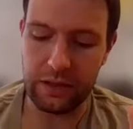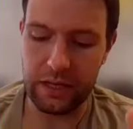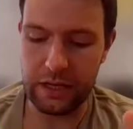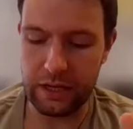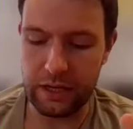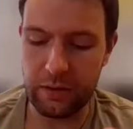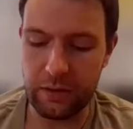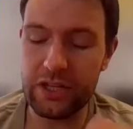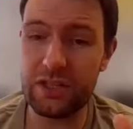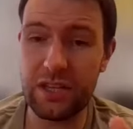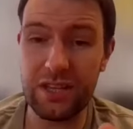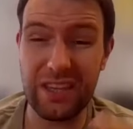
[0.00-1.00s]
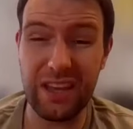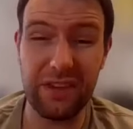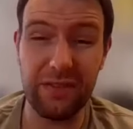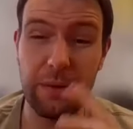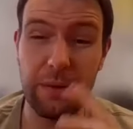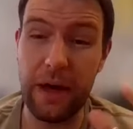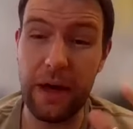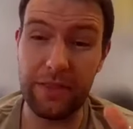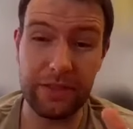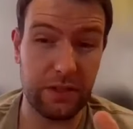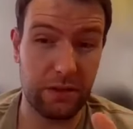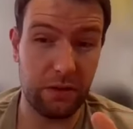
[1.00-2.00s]
the question says they've given a
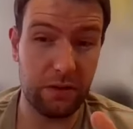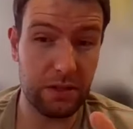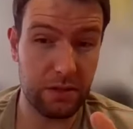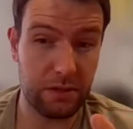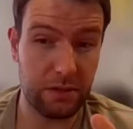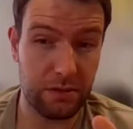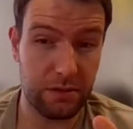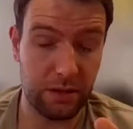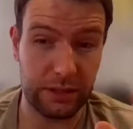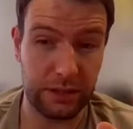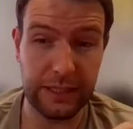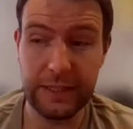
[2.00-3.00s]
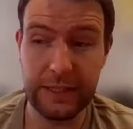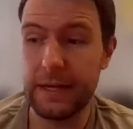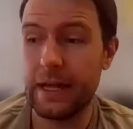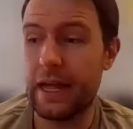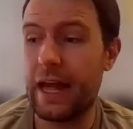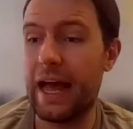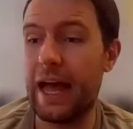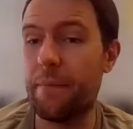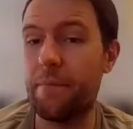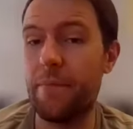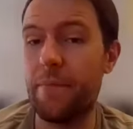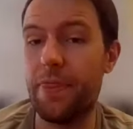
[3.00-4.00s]
month's notice. Okay.
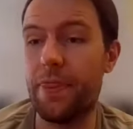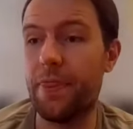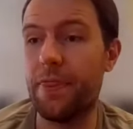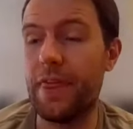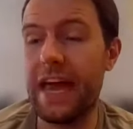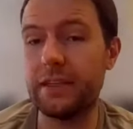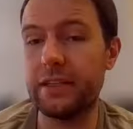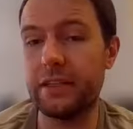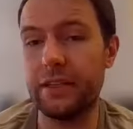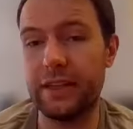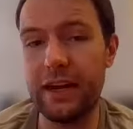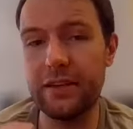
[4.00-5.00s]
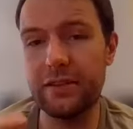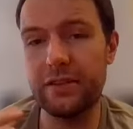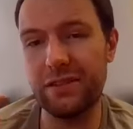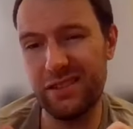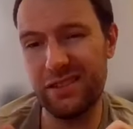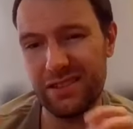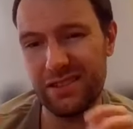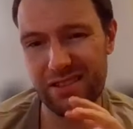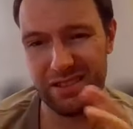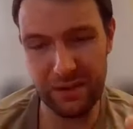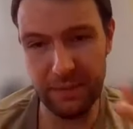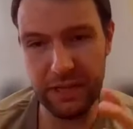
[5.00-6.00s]
That is
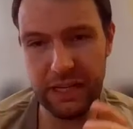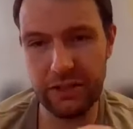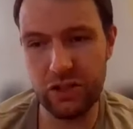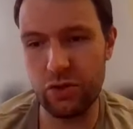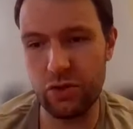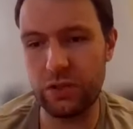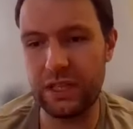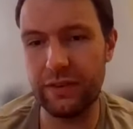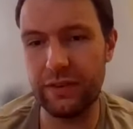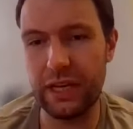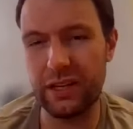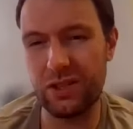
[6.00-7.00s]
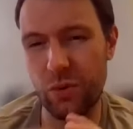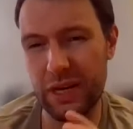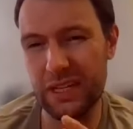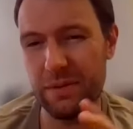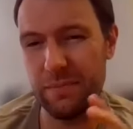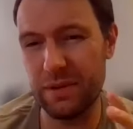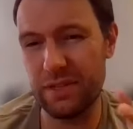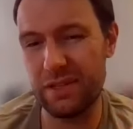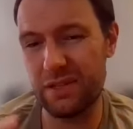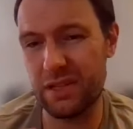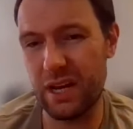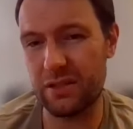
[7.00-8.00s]
similar to giving a 20
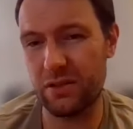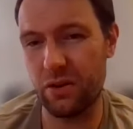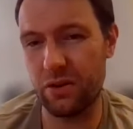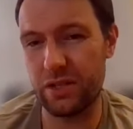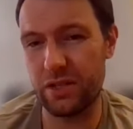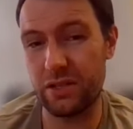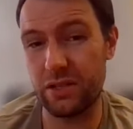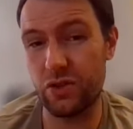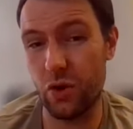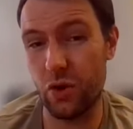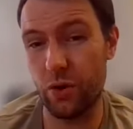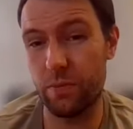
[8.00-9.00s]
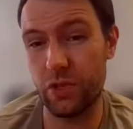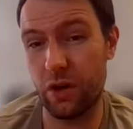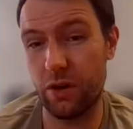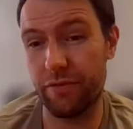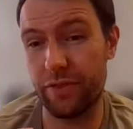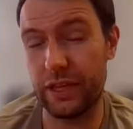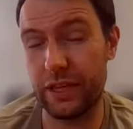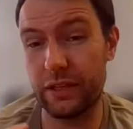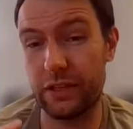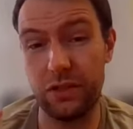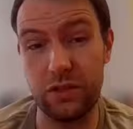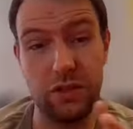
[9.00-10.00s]
business days notice in terms of
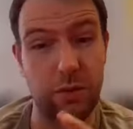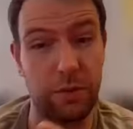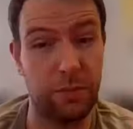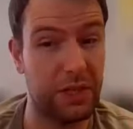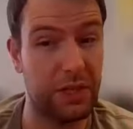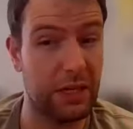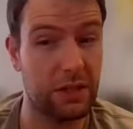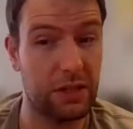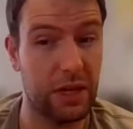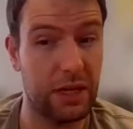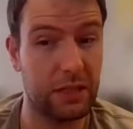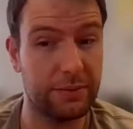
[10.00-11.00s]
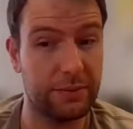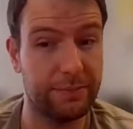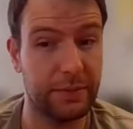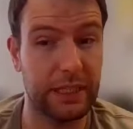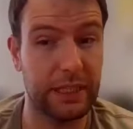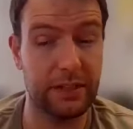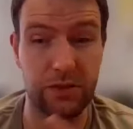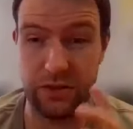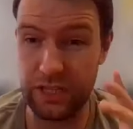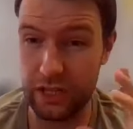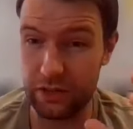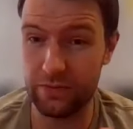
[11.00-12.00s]
the Consumer Protection Act. Okay, so
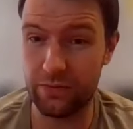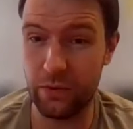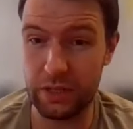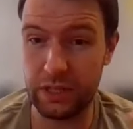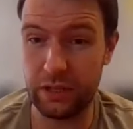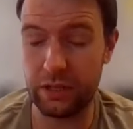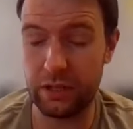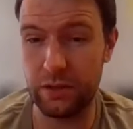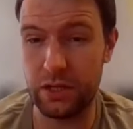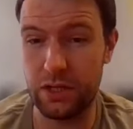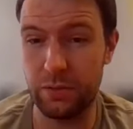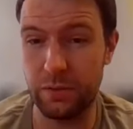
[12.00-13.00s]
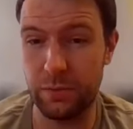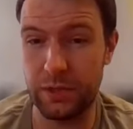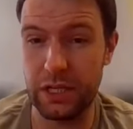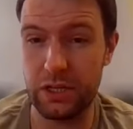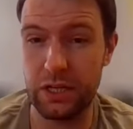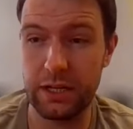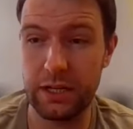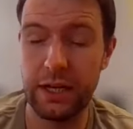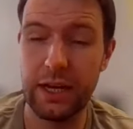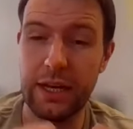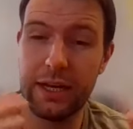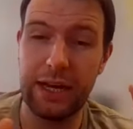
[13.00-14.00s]
Section 14 of the Consumer Protection Act